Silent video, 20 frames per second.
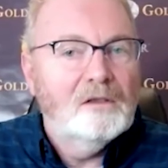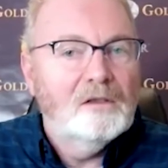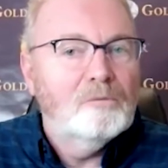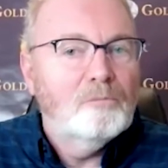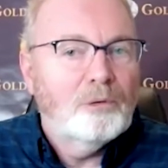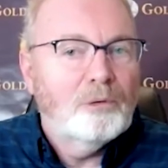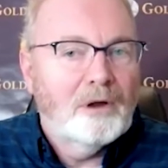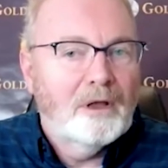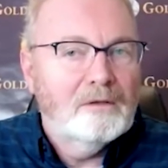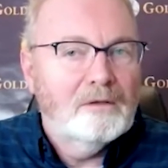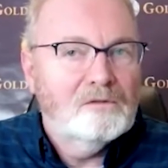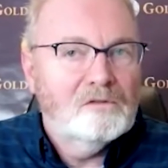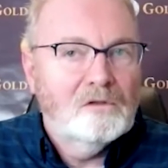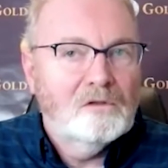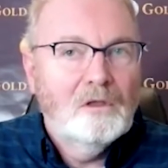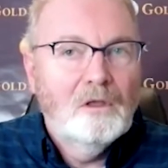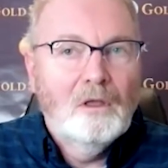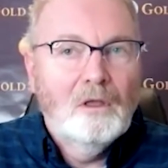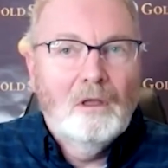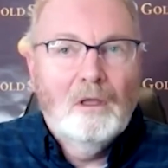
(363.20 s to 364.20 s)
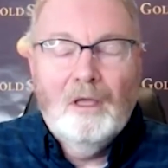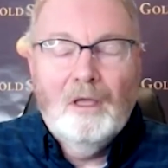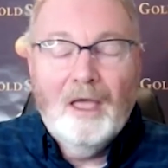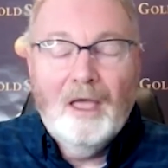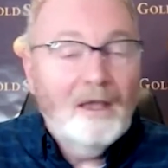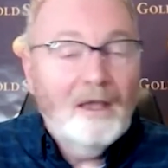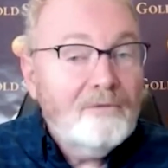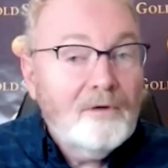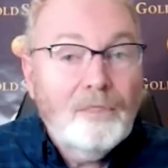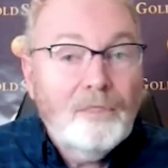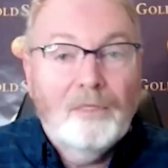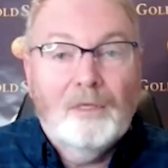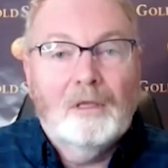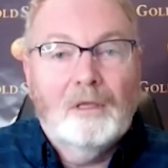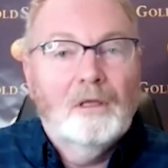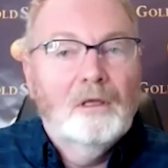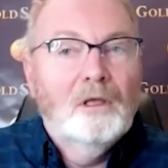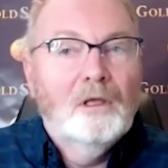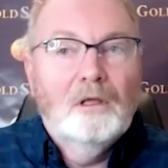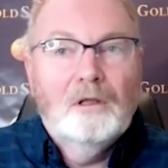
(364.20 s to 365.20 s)
in price.
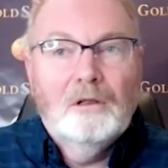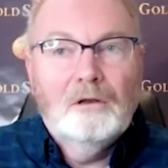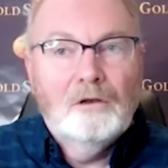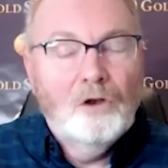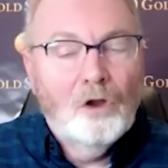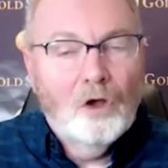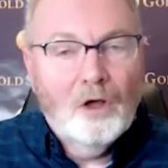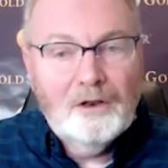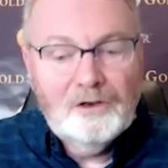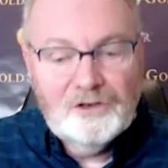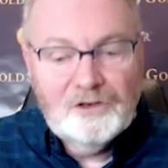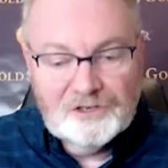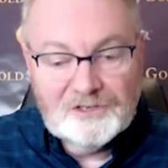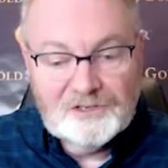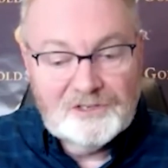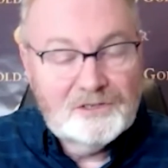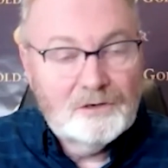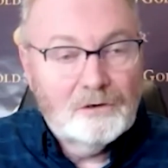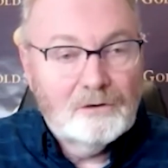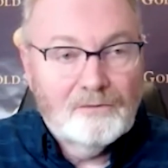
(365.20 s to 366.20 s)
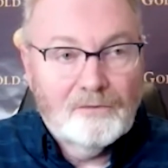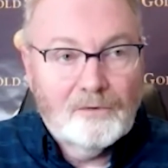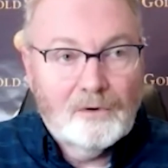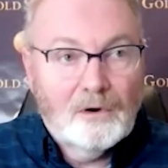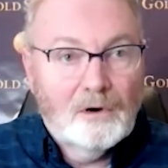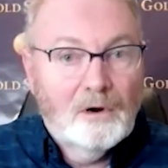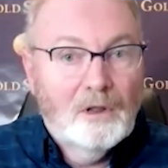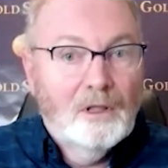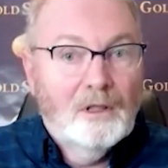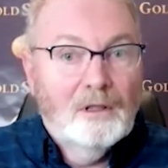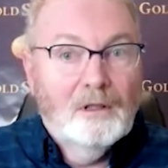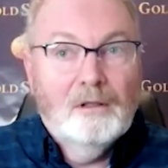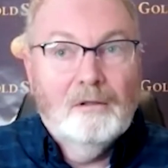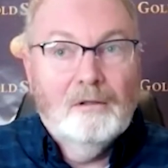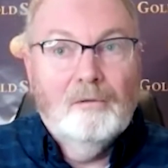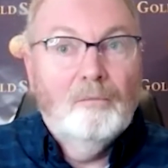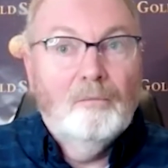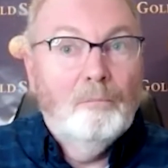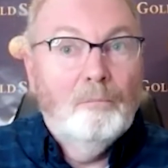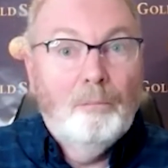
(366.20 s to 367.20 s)
Everything, not just silver,
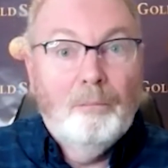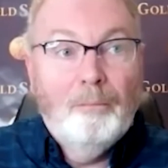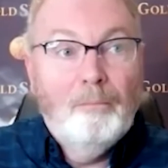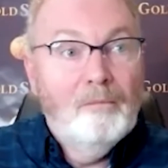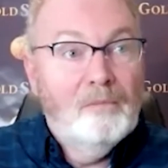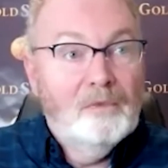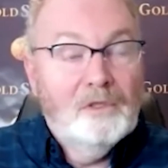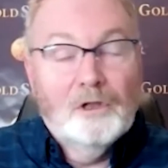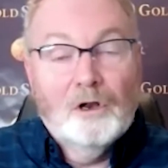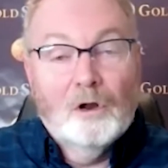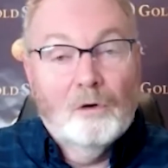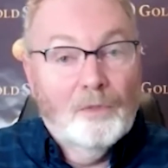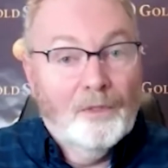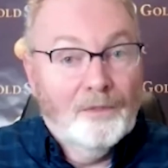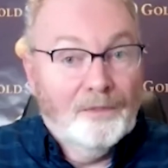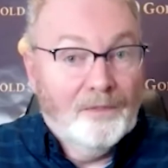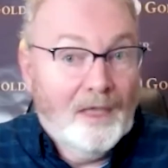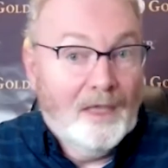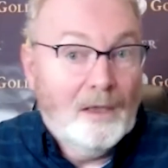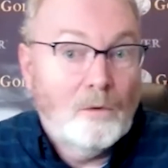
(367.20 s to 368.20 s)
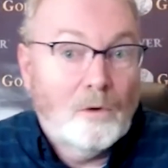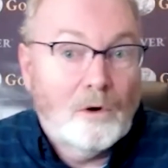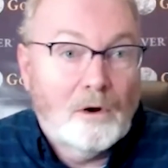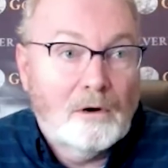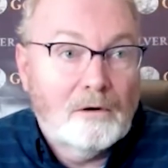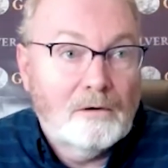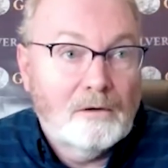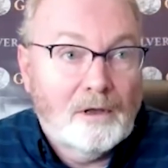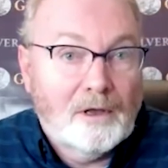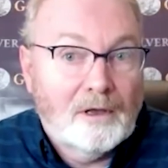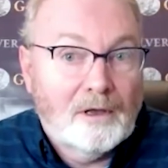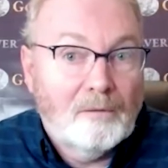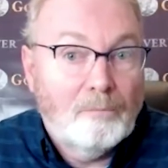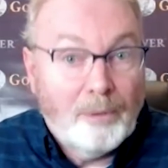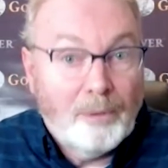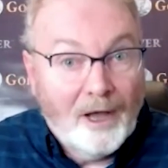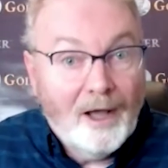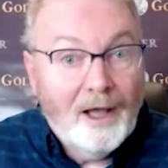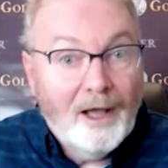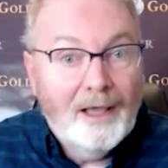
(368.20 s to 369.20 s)
you know, that they were
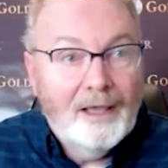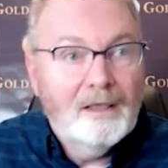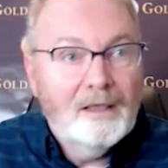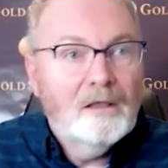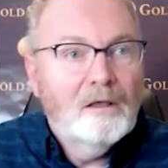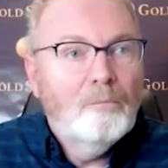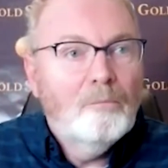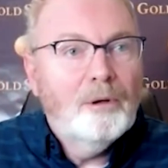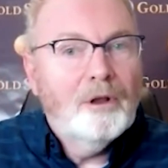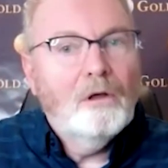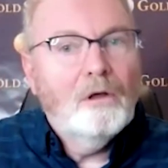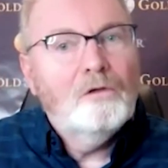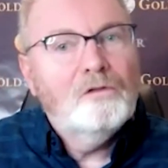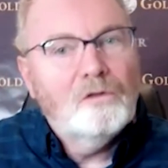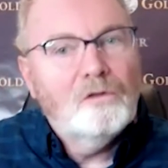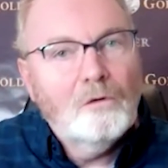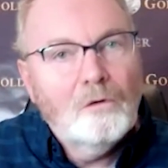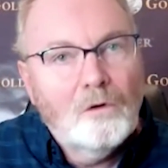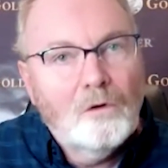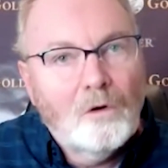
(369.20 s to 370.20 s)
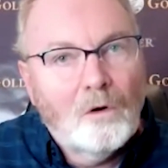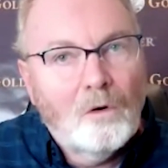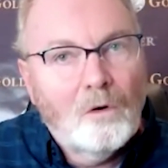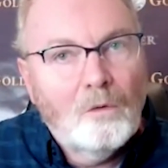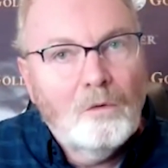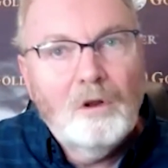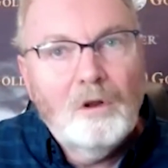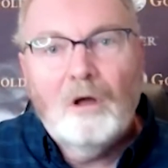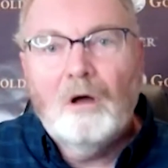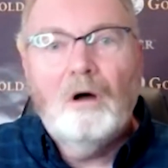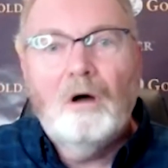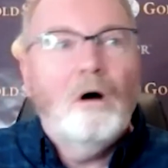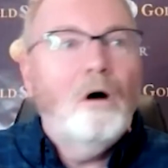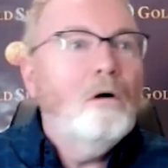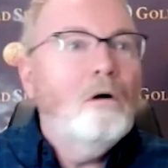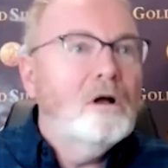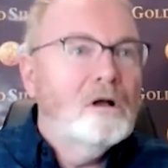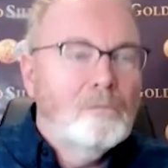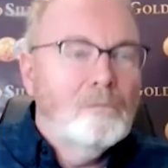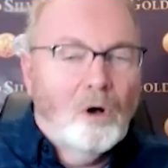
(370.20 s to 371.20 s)
buying, but also gold,
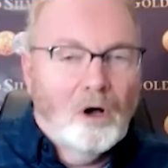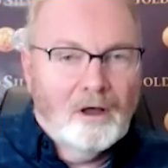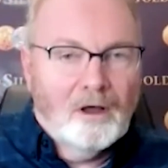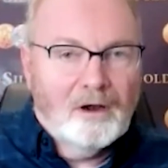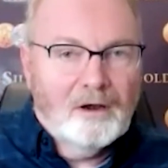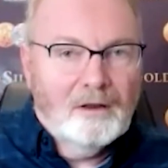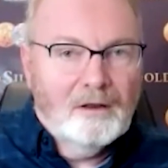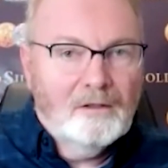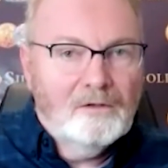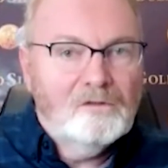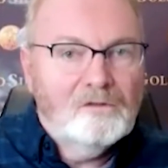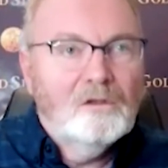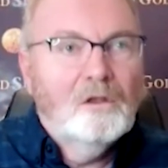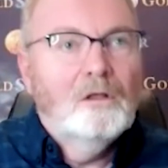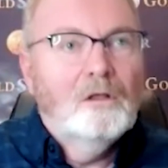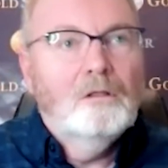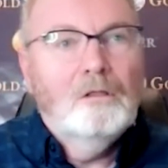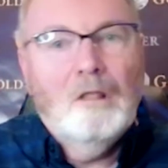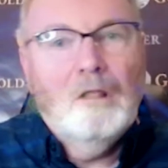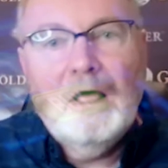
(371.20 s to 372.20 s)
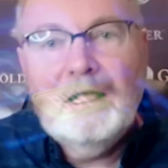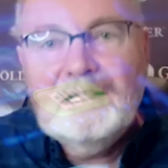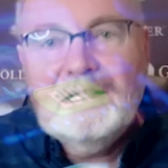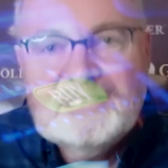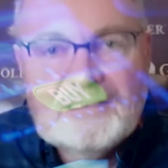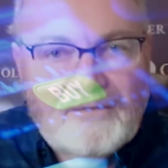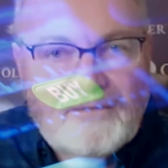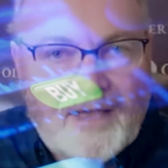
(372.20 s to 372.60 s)
all commodities. Lots of